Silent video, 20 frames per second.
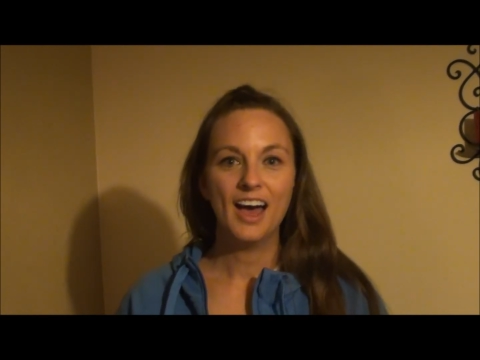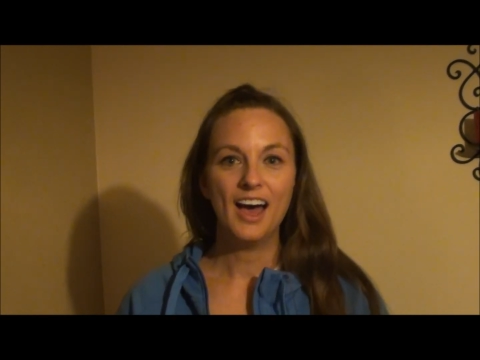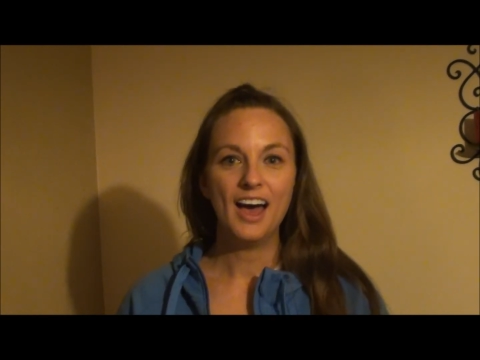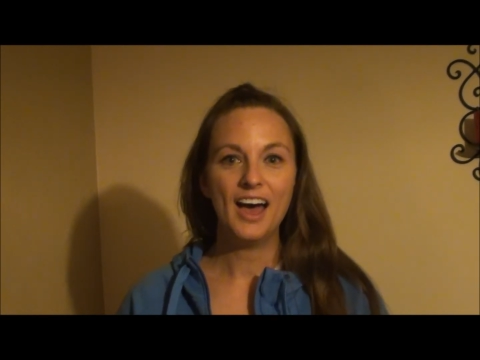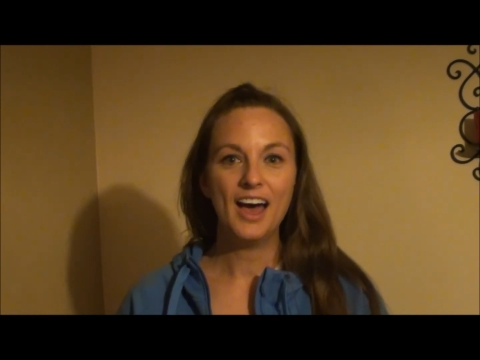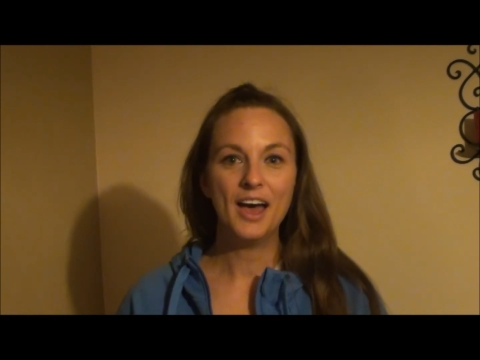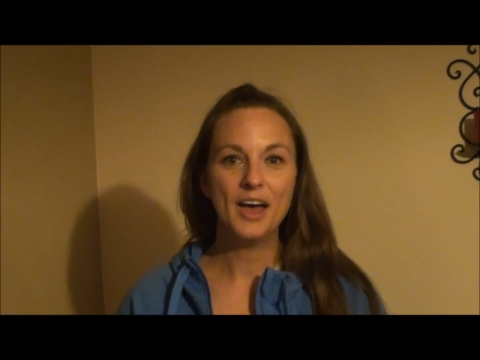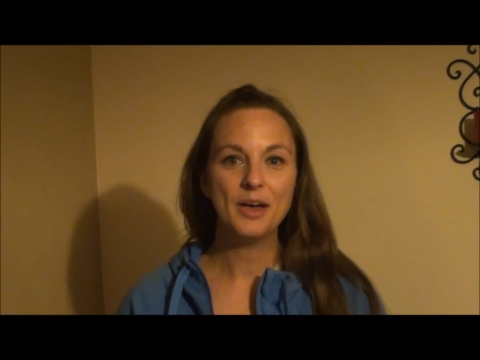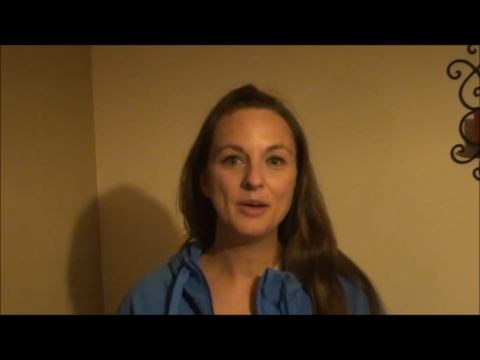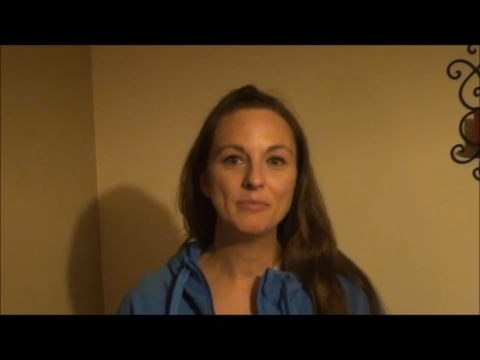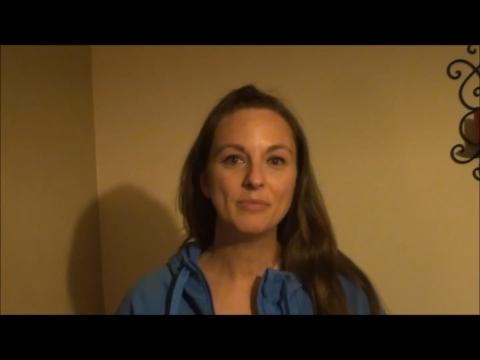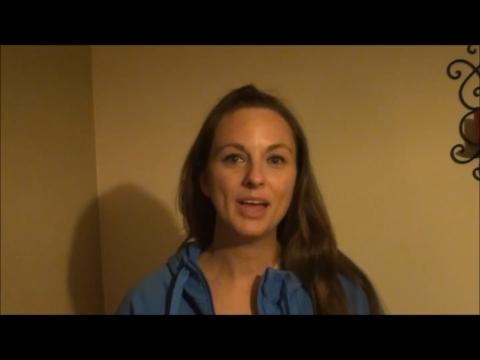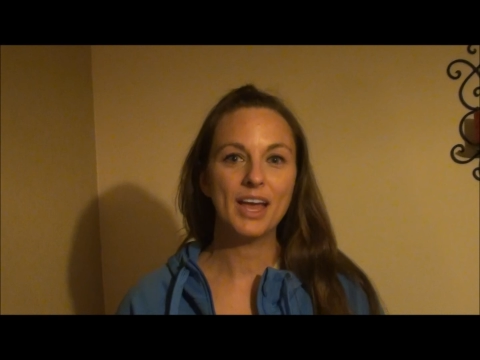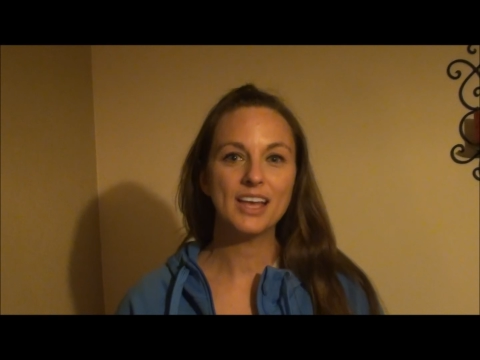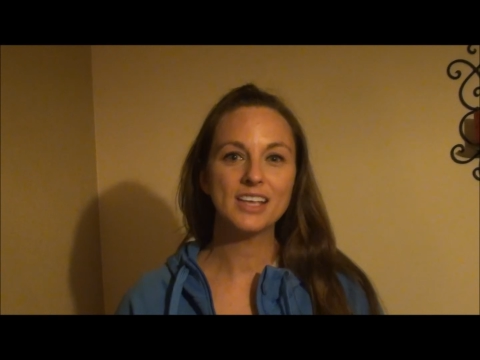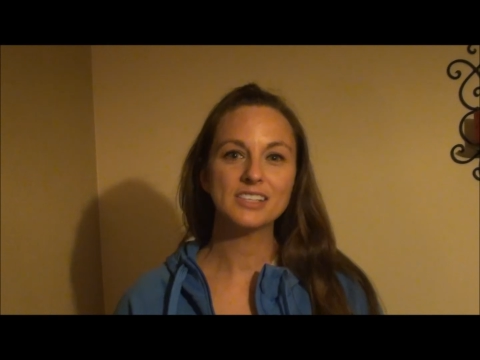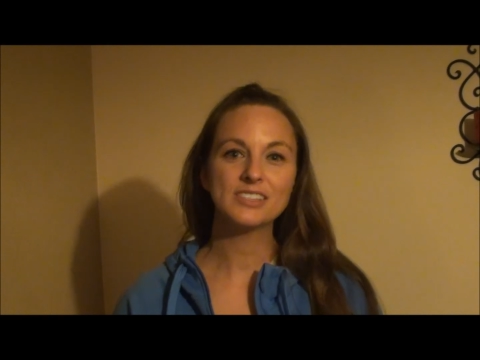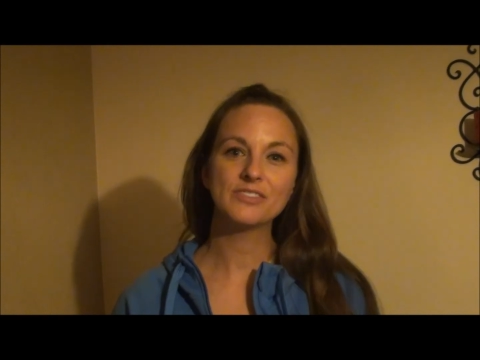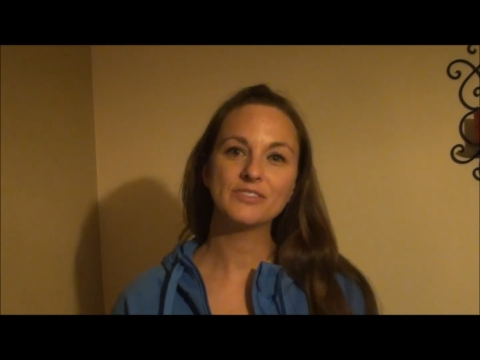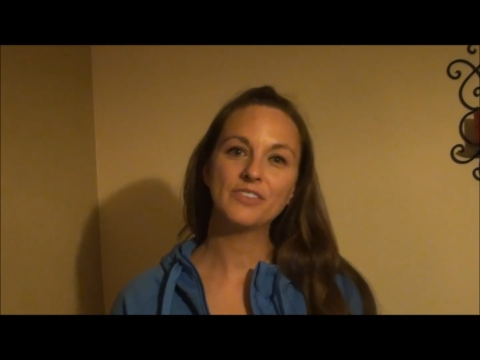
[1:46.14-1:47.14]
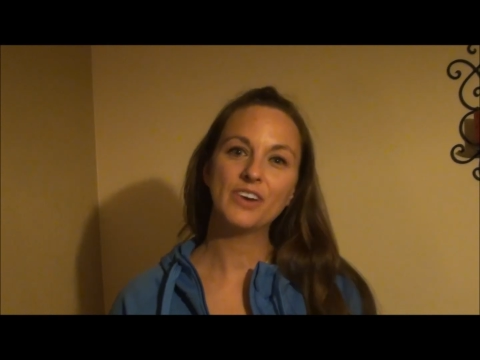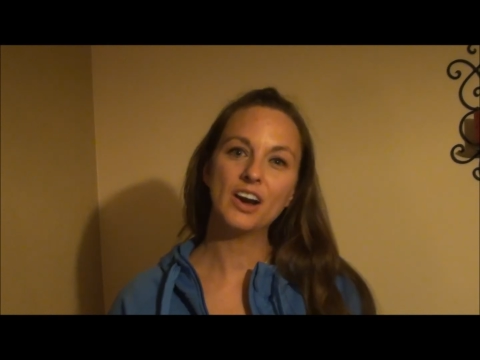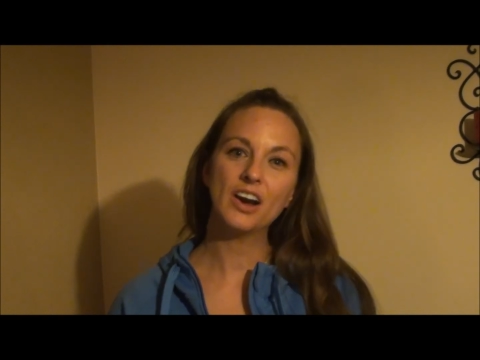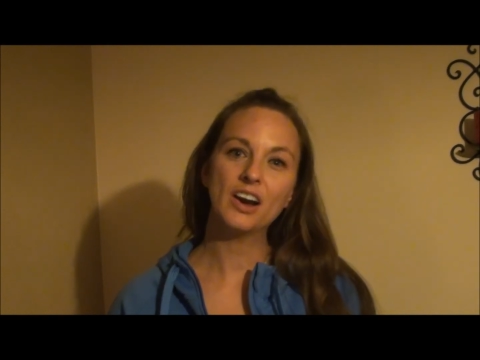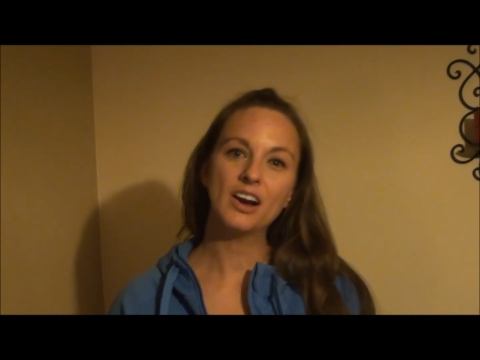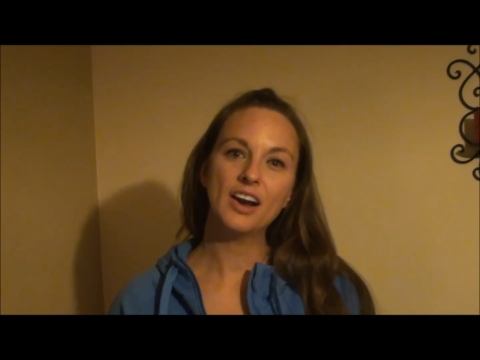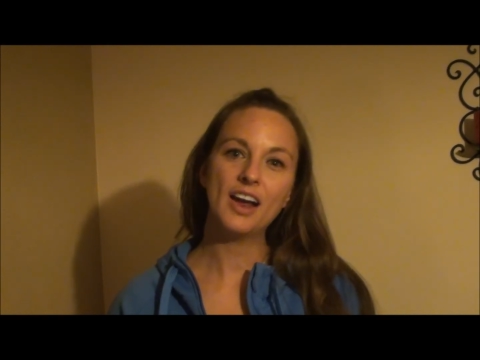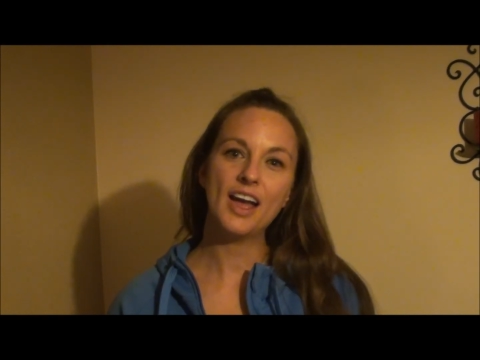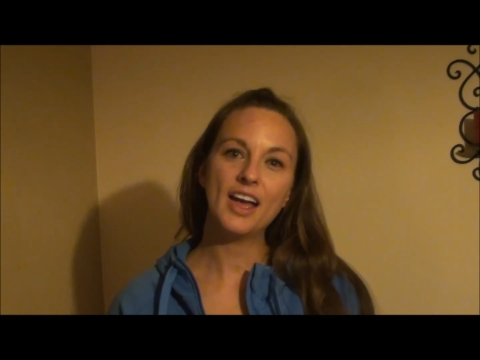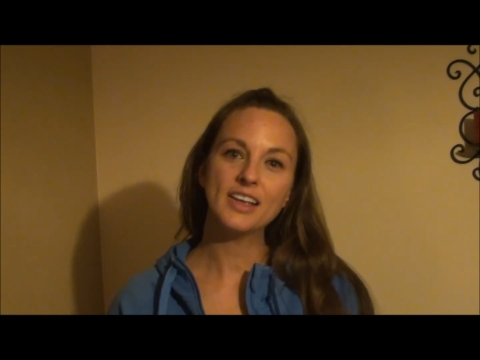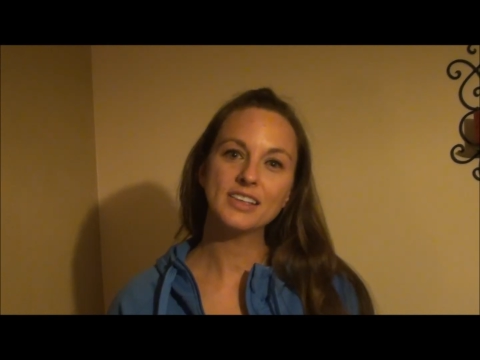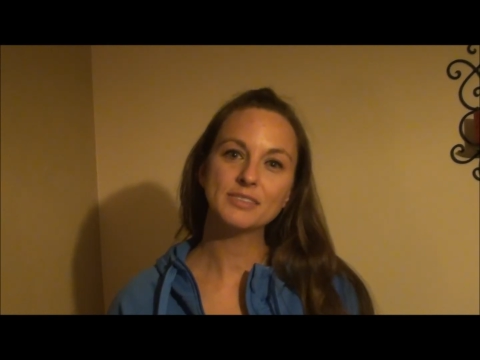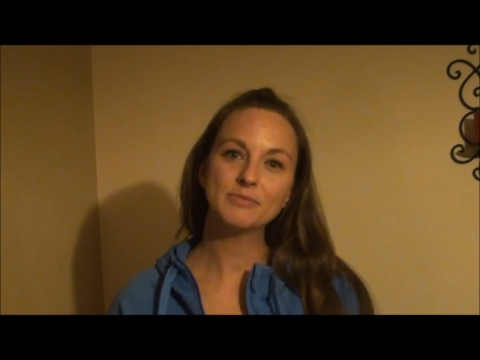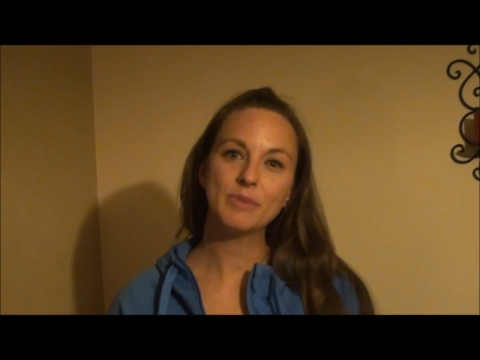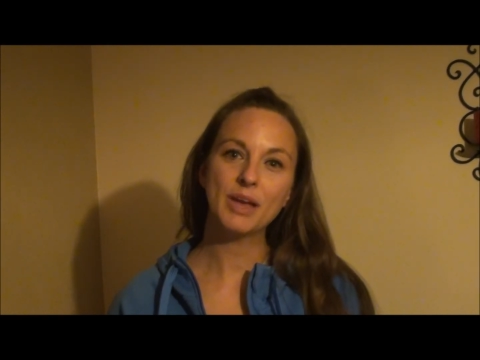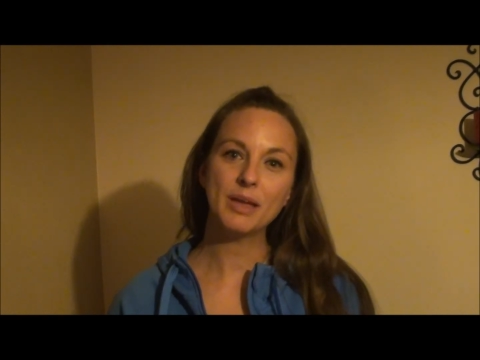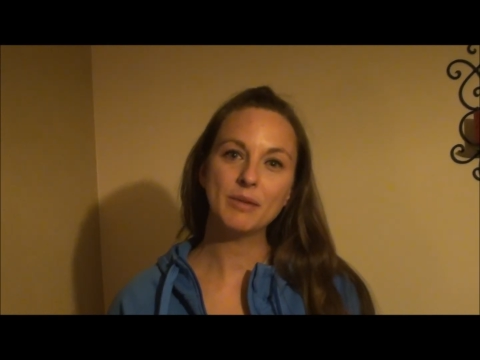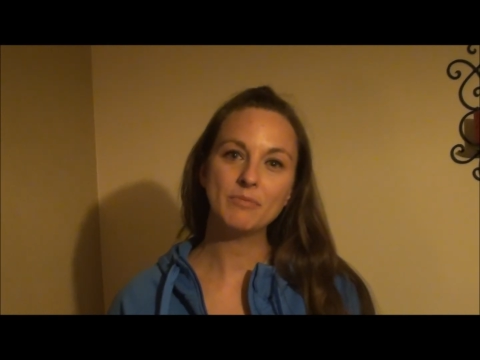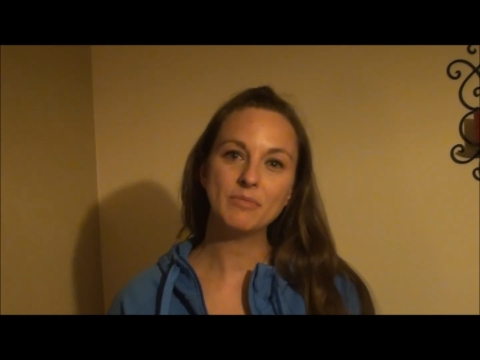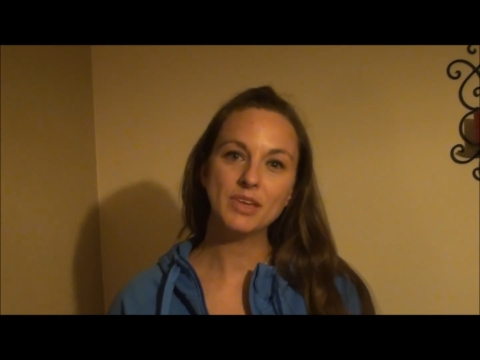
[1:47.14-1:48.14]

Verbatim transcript: Um, as far as my